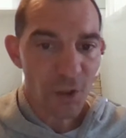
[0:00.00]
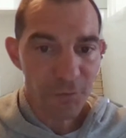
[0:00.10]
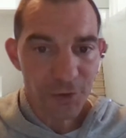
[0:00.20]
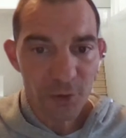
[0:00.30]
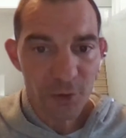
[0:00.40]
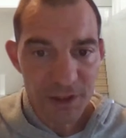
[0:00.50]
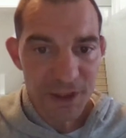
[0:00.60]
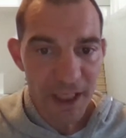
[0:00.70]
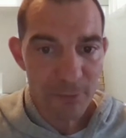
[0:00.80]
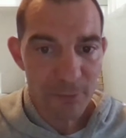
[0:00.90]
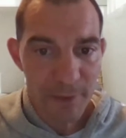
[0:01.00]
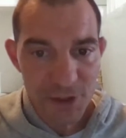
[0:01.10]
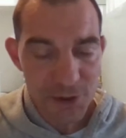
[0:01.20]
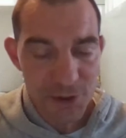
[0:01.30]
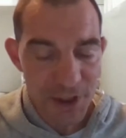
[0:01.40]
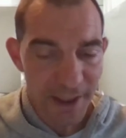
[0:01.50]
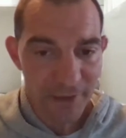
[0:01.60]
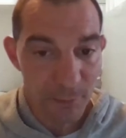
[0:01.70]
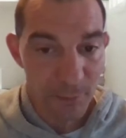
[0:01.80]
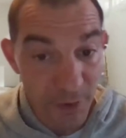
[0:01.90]
So if you're new to the channel, make sure you
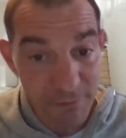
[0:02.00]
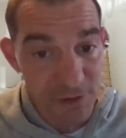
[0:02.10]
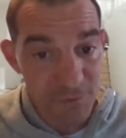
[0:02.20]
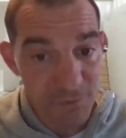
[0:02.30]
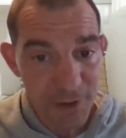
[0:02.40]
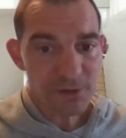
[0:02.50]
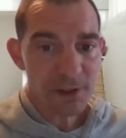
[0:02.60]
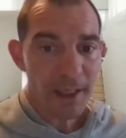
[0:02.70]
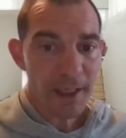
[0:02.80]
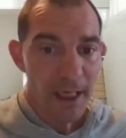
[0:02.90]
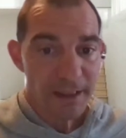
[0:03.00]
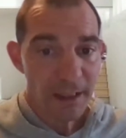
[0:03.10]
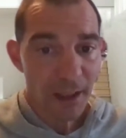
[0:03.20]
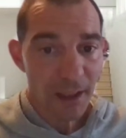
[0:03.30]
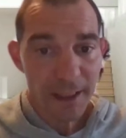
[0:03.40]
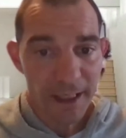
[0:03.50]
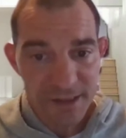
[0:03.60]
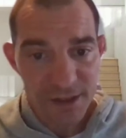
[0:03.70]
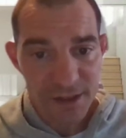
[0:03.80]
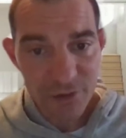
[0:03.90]
check out the previous videos, hit that
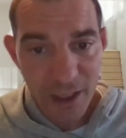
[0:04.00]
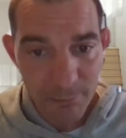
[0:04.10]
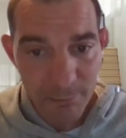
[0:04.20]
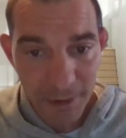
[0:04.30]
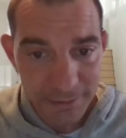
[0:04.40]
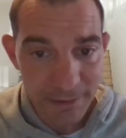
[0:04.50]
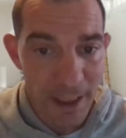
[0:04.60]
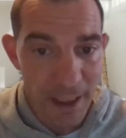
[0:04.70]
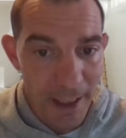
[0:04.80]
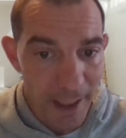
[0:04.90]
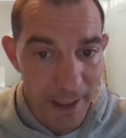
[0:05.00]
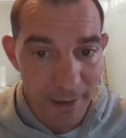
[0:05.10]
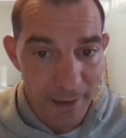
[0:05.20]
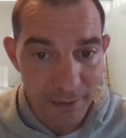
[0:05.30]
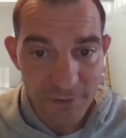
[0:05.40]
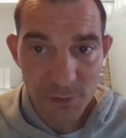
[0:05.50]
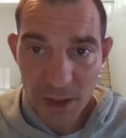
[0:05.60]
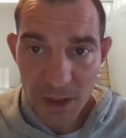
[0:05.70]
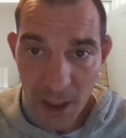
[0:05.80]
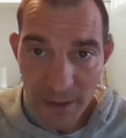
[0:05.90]
like and subscribe button and
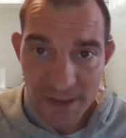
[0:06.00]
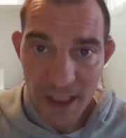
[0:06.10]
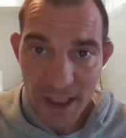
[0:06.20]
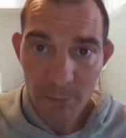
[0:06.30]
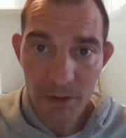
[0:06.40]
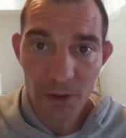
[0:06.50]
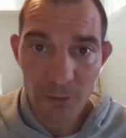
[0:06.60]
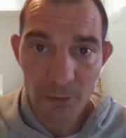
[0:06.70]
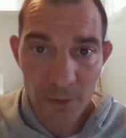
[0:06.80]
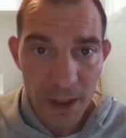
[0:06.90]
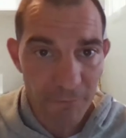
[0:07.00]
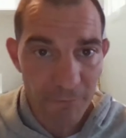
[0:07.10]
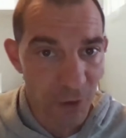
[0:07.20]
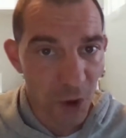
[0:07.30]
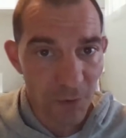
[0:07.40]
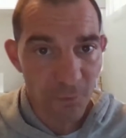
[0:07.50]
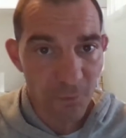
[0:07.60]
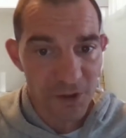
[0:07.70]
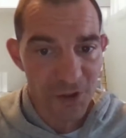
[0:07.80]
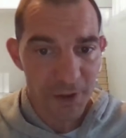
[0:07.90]
leave some comments down below. If you're
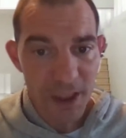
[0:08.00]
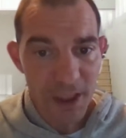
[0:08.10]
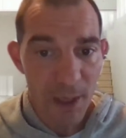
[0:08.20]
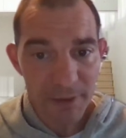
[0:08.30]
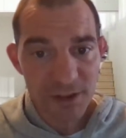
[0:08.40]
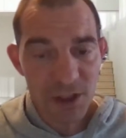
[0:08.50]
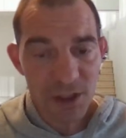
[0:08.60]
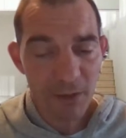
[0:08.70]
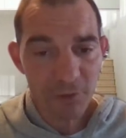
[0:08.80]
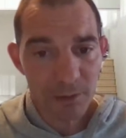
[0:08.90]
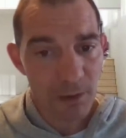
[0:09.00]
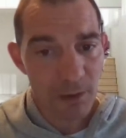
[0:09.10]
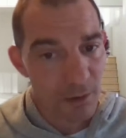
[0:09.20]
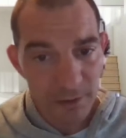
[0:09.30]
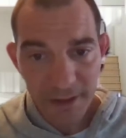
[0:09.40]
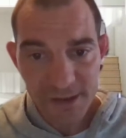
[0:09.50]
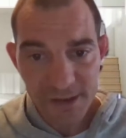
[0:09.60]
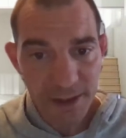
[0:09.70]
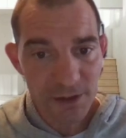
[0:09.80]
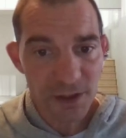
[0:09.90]
looking for a certain topic to cover,
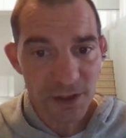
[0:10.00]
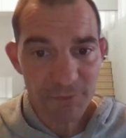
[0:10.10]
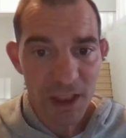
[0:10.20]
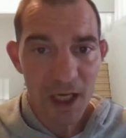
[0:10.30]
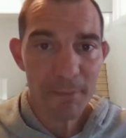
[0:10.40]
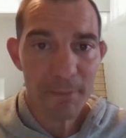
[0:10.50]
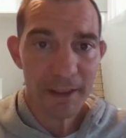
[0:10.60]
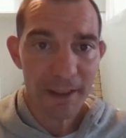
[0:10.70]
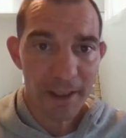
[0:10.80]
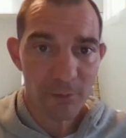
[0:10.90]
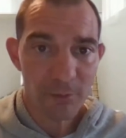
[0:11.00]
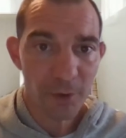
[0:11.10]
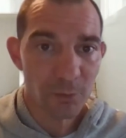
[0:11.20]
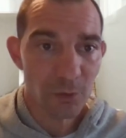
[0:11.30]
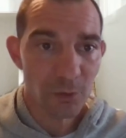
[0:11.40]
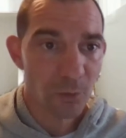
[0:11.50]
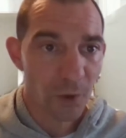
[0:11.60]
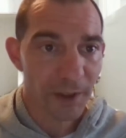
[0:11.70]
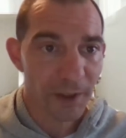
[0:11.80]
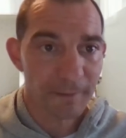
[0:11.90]
like I said, just leave a comment and we will
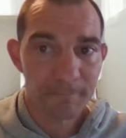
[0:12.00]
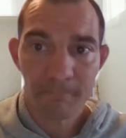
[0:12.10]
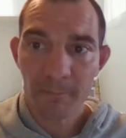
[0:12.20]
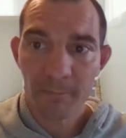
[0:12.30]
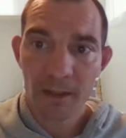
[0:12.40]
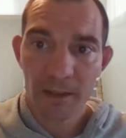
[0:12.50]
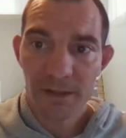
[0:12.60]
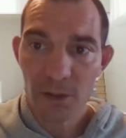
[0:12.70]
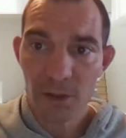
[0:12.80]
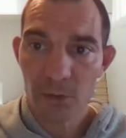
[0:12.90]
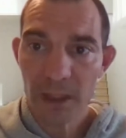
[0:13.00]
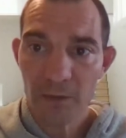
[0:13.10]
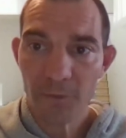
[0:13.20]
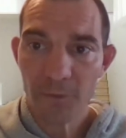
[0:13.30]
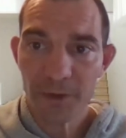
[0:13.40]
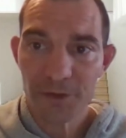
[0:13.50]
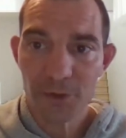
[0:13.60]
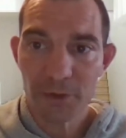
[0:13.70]
work it. So without further